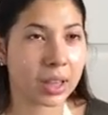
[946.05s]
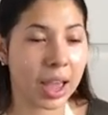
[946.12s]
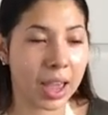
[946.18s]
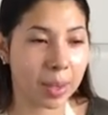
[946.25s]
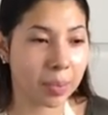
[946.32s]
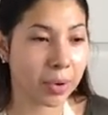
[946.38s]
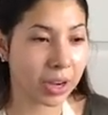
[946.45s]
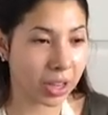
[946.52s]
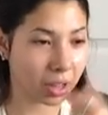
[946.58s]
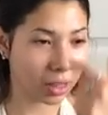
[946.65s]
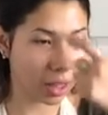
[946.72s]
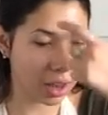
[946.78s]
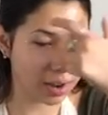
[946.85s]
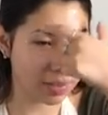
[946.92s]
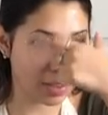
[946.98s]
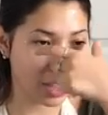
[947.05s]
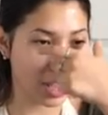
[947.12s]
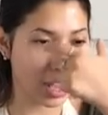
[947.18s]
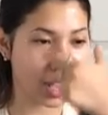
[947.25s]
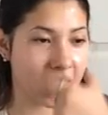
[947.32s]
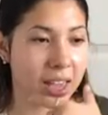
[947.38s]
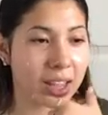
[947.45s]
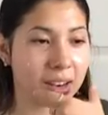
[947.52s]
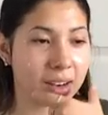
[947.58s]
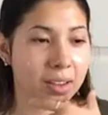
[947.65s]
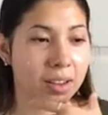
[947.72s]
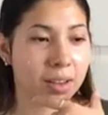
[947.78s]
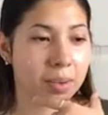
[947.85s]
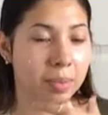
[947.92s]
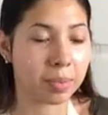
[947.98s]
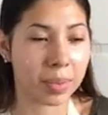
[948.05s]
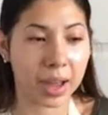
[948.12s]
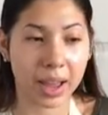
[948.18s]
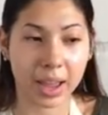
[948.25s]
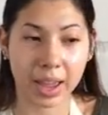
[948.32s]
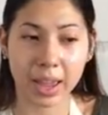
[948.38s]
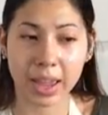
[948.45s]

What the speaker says: I am putting a lot of it in my